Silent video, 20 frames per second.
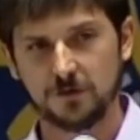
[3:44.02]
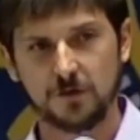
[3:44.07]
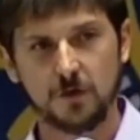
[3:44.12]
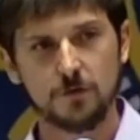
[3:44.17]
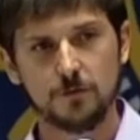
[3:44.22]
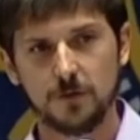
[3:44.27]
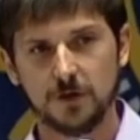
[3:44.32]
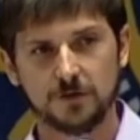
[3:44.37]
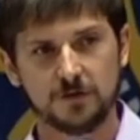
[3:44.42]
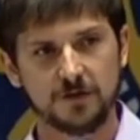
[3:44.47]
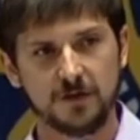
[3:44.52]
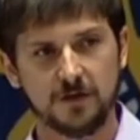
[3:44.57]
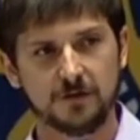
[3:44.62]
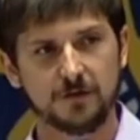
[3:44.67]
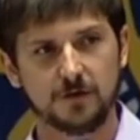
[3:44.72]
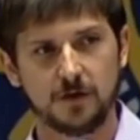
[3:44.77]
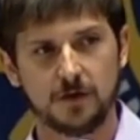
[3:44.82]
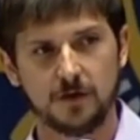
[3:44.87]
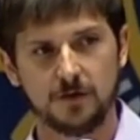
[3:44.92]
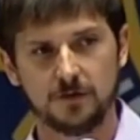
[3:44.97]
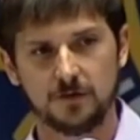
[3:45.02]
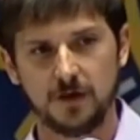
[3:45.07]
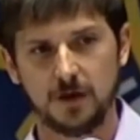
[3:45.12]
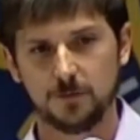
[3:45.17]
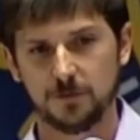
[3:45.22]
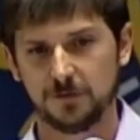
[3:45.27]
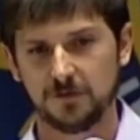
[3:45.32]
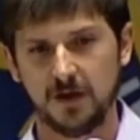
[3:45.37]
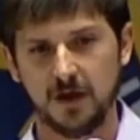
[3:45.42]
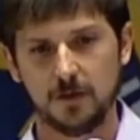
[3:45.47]
so much different. His
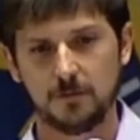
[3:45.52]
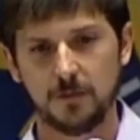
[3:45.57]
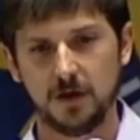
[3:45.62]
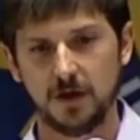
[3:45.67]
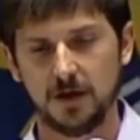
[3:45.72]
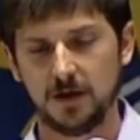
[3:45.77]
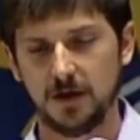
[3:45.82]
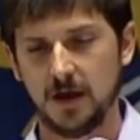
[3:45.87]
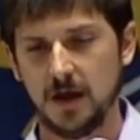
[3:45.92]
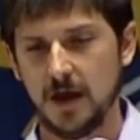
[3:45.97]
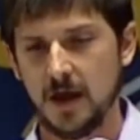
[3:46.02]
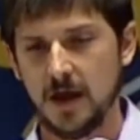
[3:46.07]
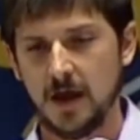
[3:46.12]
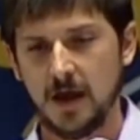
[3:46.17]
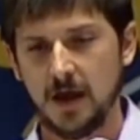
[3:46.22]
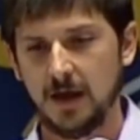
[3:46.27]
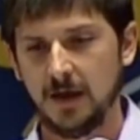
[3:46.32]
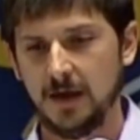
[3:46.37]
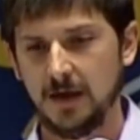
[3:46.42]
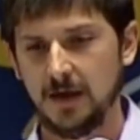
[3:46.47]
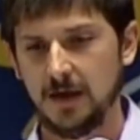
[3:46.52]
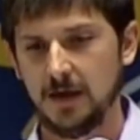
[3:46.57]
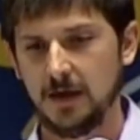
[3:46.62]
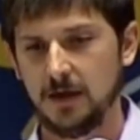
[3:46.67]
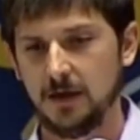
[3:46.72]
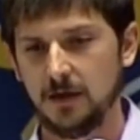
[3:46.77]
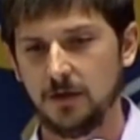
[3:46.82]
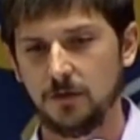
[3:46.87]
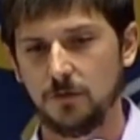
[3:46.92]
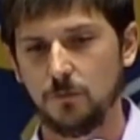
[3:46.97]
name was Temba, and
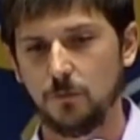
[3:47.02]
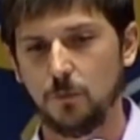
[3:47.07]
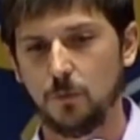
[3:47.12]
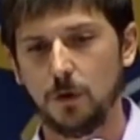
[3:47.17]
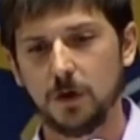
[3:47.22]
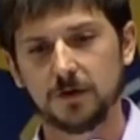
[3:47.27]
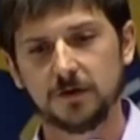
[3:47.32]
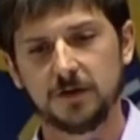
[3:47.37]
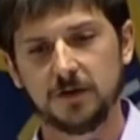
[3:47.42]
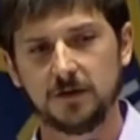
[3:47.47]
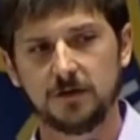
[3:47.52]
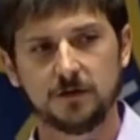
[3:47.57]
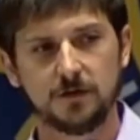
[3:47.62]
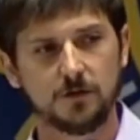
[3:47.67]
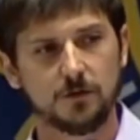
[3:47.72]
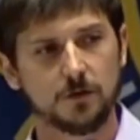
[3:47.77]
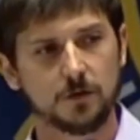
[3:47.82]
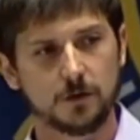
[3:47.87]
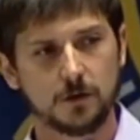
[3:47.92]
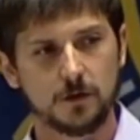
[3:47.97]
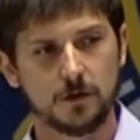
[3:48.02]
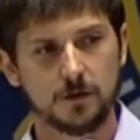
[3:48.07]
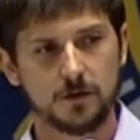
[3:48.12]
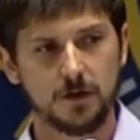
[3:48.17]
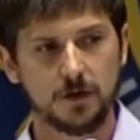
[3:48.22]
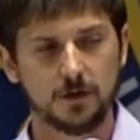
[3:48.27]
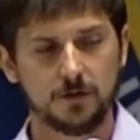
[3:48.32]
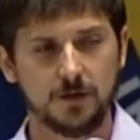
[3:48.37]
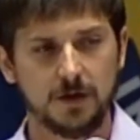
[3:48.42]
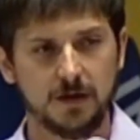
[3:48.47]
he wanted to learn.
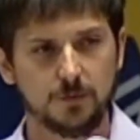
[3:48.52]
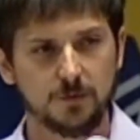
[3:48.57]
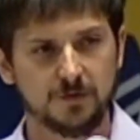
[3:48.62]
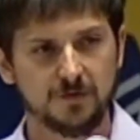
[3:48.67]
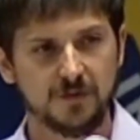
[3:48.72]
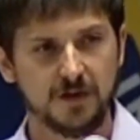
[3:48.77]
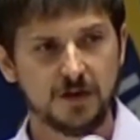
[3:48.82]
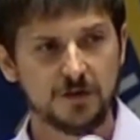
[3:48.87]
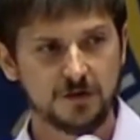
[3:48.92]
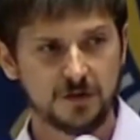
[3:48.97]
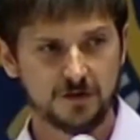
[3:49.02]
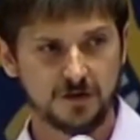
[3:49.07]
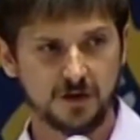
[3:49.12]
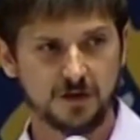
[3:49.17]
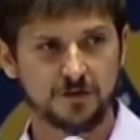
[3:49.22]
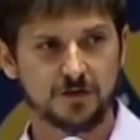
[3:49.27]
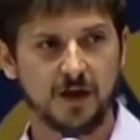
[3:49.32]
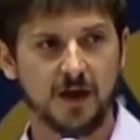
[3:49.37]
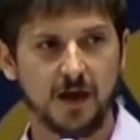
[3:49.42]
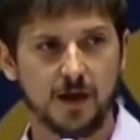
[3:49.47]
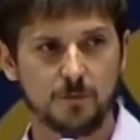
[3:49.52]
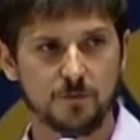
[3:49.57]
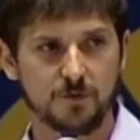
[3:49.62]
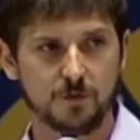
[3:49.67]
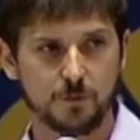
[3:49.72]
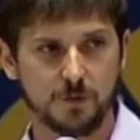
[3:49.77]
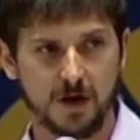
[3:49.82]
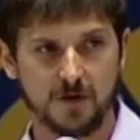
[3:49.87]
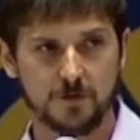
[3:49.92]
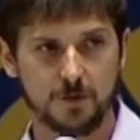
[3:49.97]
He would finish his exams,
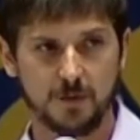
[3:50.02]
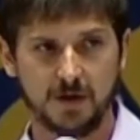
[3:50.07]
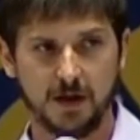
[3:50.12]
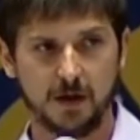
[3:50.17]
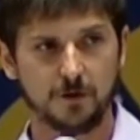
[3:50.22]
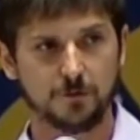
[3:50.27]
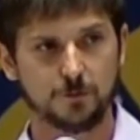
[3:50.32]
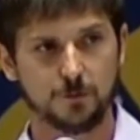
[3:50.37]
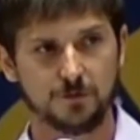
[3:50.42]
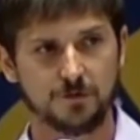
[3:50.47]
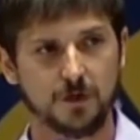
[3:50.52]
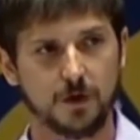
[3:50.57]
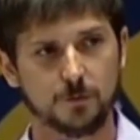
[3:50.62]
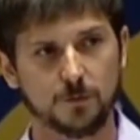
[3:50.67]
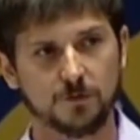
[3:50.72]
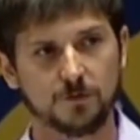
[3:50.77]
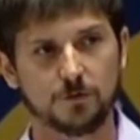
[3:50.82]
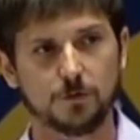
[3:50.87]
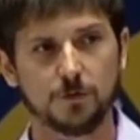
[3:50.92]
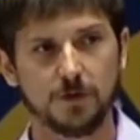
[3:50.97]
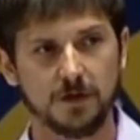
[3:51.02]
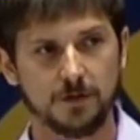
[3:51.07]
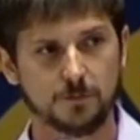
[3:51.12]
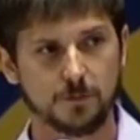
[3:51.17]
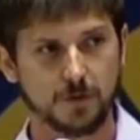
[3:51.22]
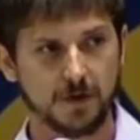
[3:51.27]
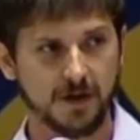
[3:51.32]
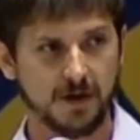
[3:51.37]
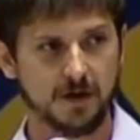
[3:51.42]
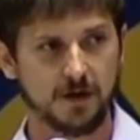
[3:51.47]
and when everybody else was done with school, he'd
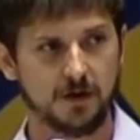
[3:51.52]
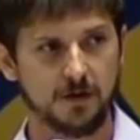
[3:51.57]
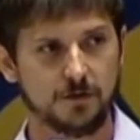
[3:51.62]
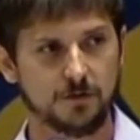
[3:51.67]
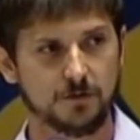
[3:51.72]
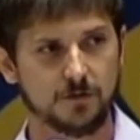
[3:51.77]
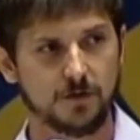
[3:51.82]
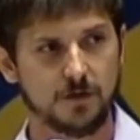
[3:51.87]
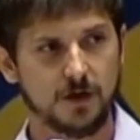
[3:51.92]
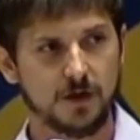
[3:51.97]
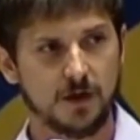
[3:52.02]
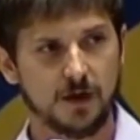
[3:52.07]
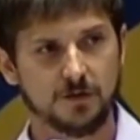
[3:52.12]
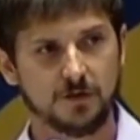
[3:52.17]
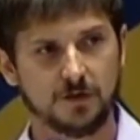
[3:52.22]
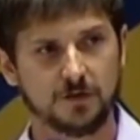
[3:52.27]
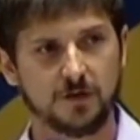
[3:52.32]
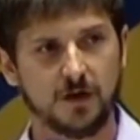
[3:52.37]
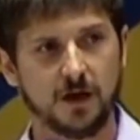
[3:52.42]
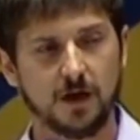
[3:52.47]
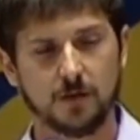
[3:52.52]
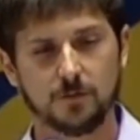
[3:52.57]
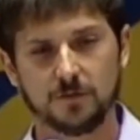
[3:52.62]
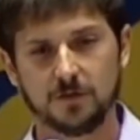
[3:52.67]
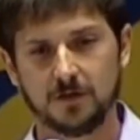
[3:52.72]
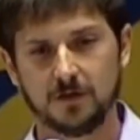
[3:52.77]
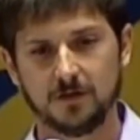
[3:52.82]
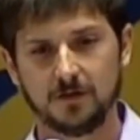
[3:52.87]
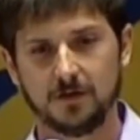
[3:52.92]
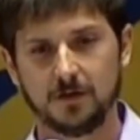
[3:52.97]
bring in his
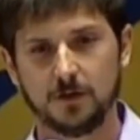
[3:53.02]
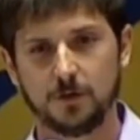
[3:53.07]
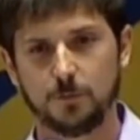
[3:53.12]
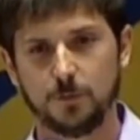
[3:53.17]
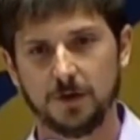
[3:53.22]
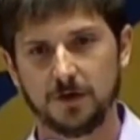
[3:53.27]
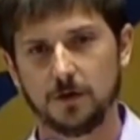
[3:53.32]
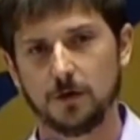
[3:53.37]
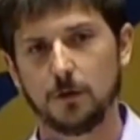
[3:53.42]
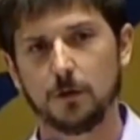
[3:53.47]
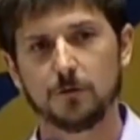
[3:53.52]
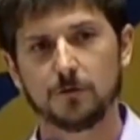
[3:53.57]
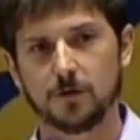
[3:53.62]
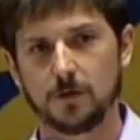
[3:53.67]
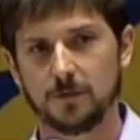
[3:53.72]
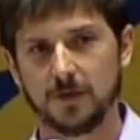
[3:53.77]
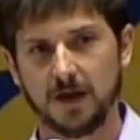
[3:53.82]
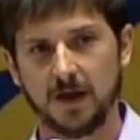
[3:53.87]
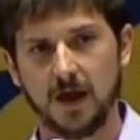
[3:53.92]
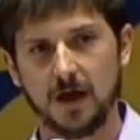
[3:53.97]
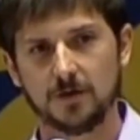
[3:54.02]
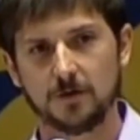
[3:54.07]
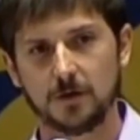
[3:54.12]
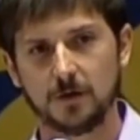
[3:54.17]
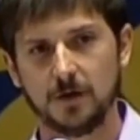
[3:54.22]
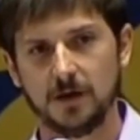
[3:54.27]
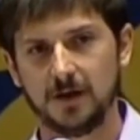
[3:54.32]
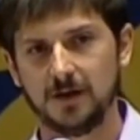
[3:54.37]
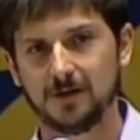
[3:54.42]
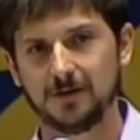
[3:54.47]
exams, and, we'd go over them
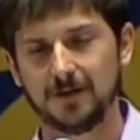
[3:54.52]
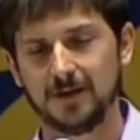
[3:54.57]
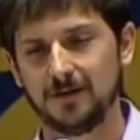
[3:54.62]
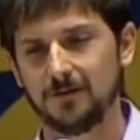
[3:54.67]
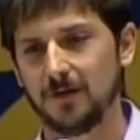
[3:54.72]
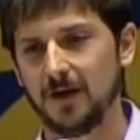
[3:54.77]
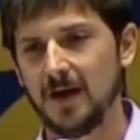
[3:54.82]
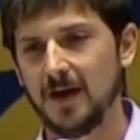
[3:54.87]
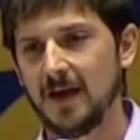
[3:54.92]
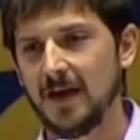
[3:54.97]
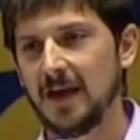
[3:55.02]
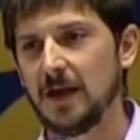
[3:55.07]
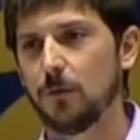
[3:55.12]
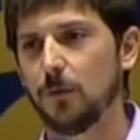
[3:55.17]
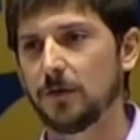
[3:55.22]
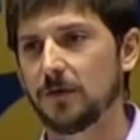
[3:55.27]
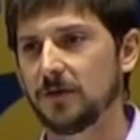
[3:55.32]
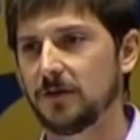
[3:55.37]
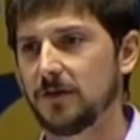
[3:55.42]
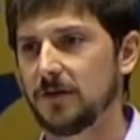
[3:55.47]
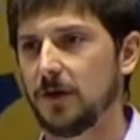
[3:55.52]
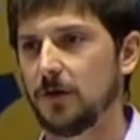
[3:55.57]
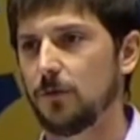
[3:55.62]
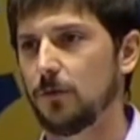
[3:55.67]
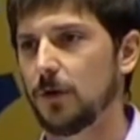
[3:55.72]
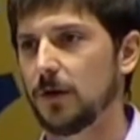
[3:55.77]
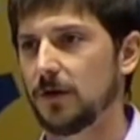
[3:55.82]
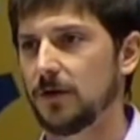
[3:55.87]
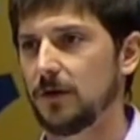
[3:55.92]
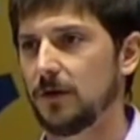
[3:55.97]
together. And, he wanted to know
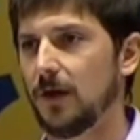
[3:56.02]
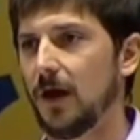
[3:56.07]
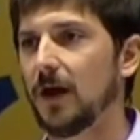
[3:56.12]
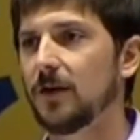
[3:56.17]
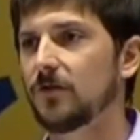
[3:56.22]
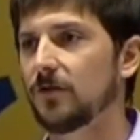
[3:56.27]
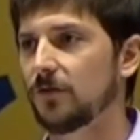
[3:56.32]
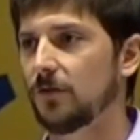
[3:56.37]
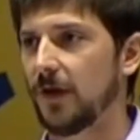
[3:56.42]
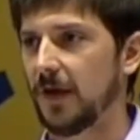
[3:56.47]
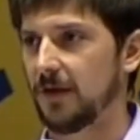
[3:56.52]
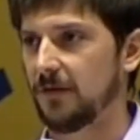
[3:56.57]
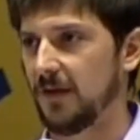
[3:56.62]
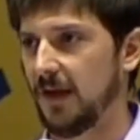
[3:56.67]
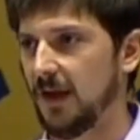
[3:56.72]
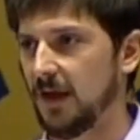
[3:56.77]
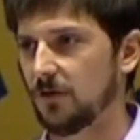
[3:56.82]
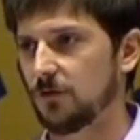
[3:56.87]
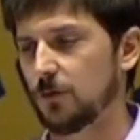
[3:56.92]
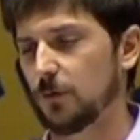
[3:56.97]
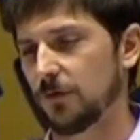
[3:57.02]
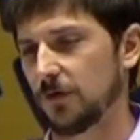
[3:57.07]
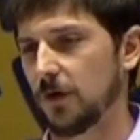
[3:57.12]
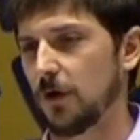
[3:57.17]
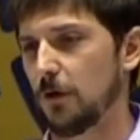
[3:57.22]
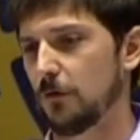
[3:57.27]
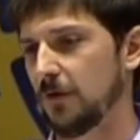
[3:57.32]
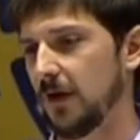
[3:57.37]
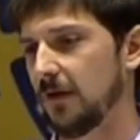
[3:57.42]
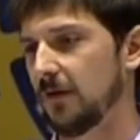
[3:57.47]
what, not just like the answer was a
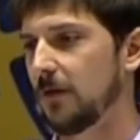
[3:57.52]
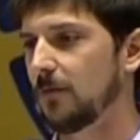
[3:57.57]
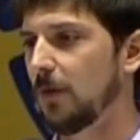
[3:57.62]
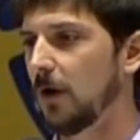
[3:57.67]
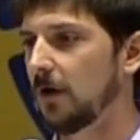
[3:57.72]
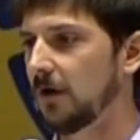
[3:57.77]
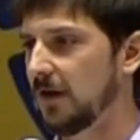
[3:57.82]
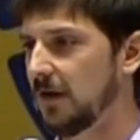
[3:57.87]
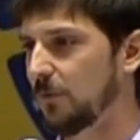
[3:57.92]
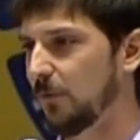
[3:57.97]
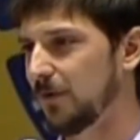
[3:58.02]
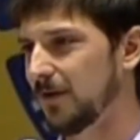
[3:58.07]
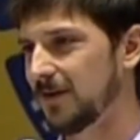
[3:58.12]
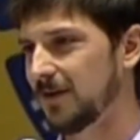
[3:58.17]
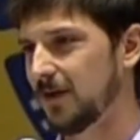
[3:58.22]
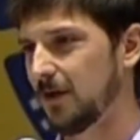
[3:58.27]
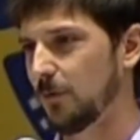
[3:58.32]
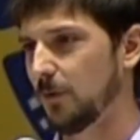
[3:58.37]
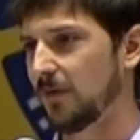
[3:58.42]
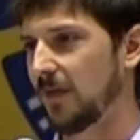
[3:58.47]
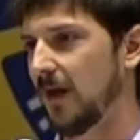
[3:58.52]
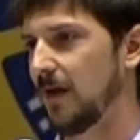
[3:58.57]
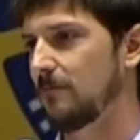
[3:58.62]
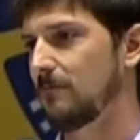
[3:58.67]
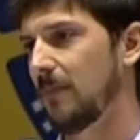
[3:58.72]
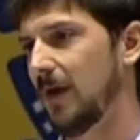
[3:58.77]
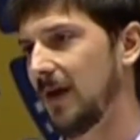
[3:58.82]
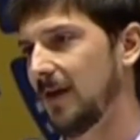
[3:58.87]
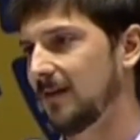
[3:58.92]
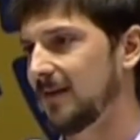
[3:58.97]
covalent bond, he wanted to know what that
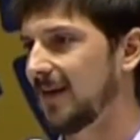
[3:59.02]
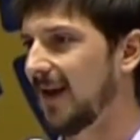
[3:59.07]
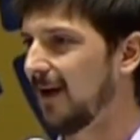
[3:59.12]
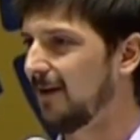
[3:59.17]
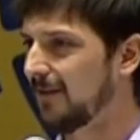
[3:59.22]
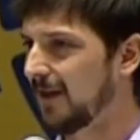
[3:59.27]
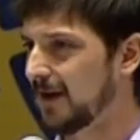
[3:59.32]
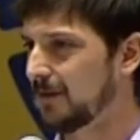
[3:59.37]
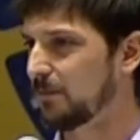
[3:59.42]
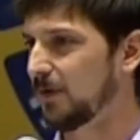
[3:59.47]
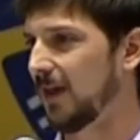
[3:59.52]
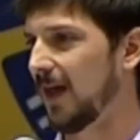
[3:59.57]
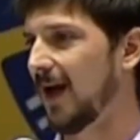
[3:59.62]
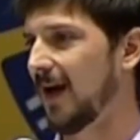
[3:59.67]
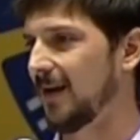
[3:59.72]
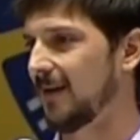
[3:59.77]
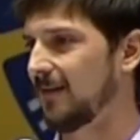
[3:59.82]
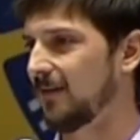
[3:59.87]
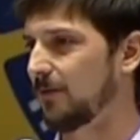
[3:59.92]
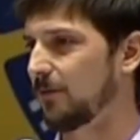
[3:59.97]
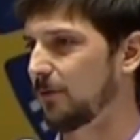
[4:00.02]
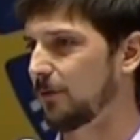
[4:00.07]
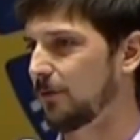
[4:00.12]
meant and how that applied in the